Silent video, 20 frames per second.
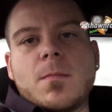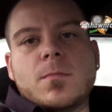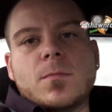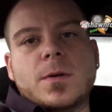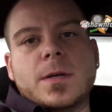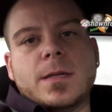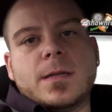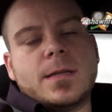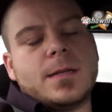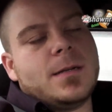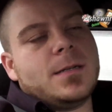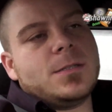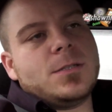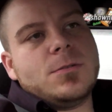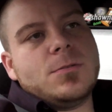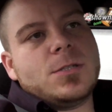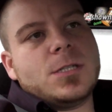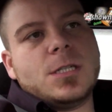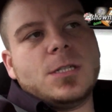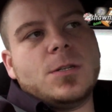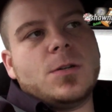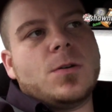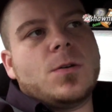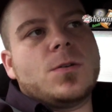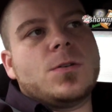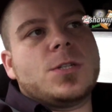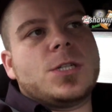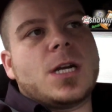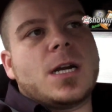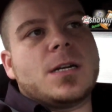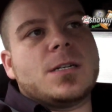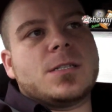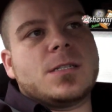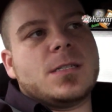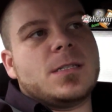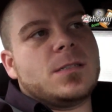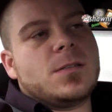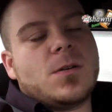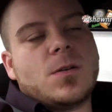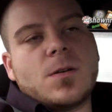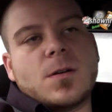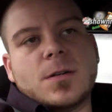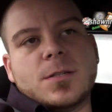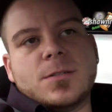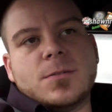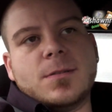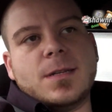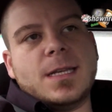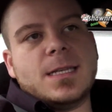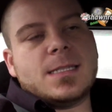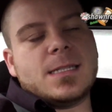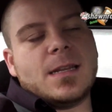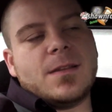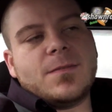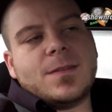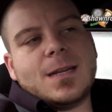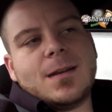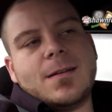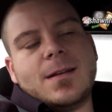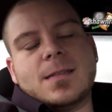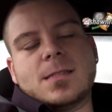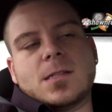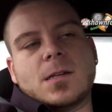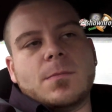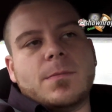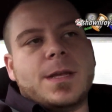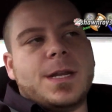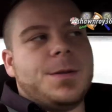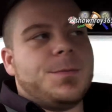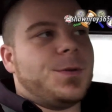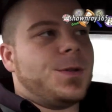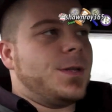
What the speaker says: There's usually no charges or duties, and if there is, they're minimal.